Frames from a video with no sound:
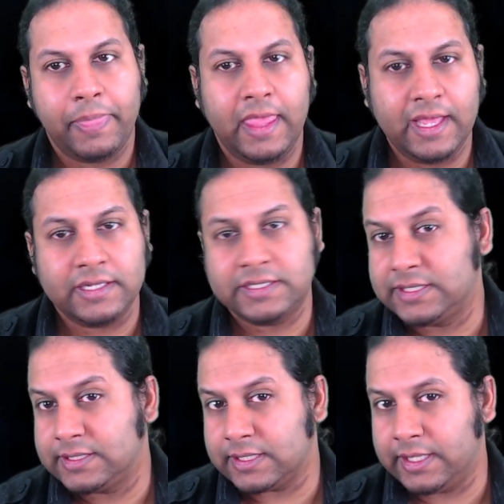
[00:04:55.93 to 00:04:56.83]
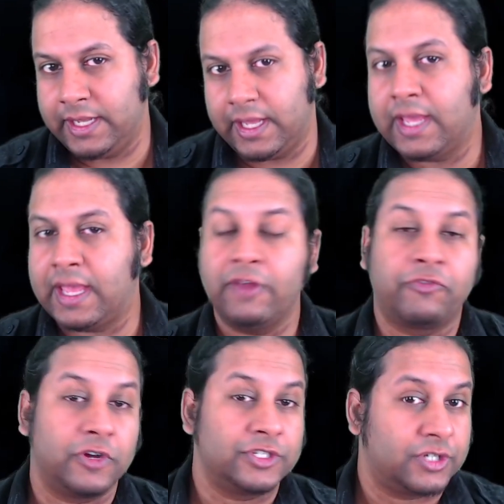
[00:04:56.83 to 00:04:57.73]
It can
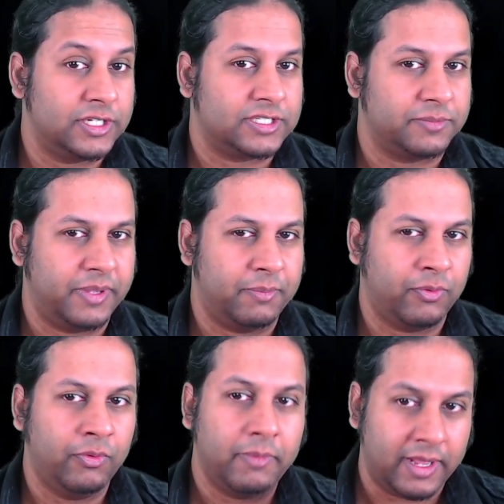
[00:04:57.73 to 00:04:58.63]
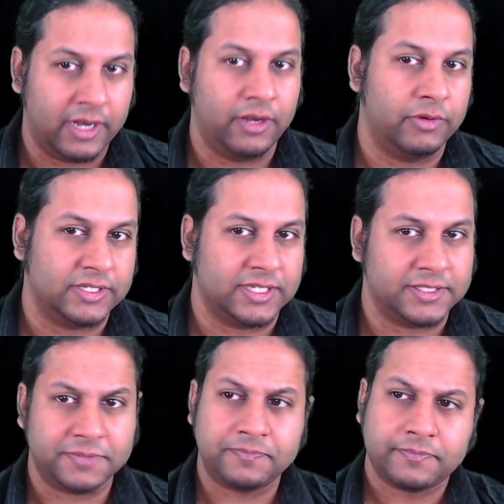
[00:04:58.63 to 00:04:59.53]
frustrate some people, and I know it
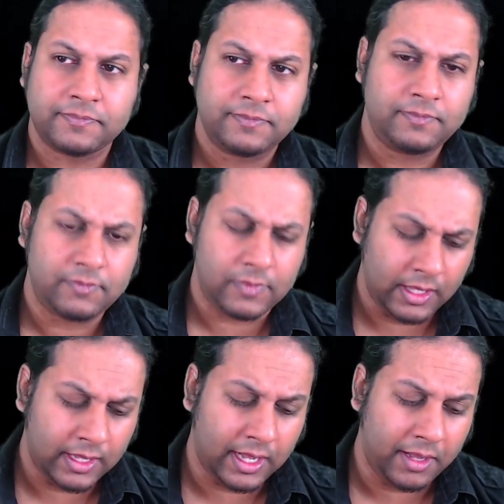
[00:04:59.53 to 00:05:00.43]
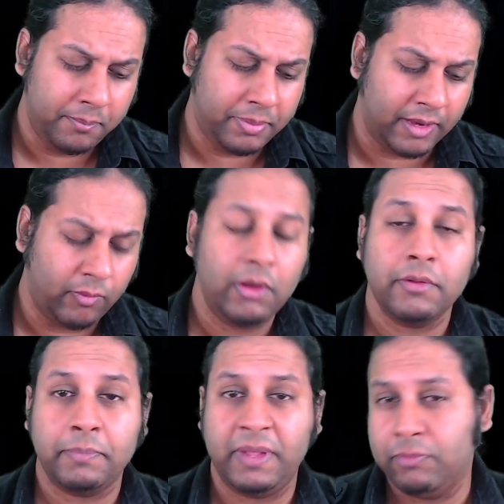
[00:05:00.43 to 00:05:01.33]
does. But I want
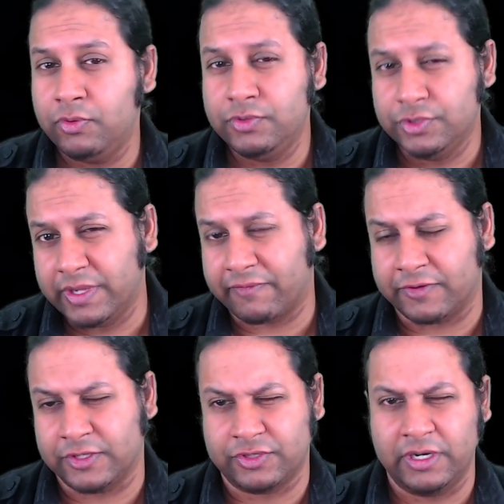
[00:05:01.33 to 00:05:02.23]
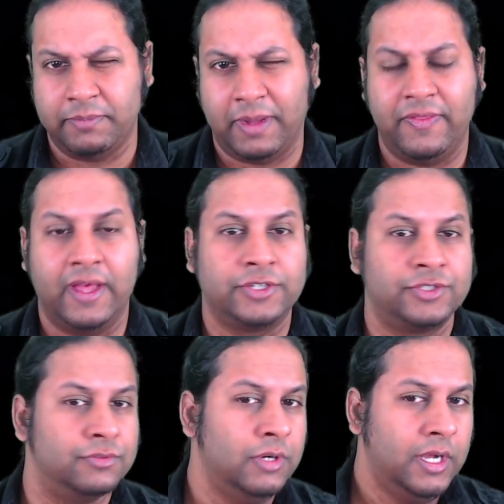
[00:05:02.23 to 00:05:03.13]
people who do get frustrated by that
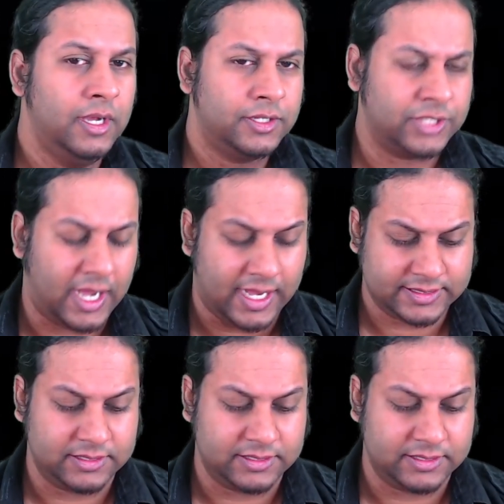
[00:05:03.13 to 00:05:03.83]
to ask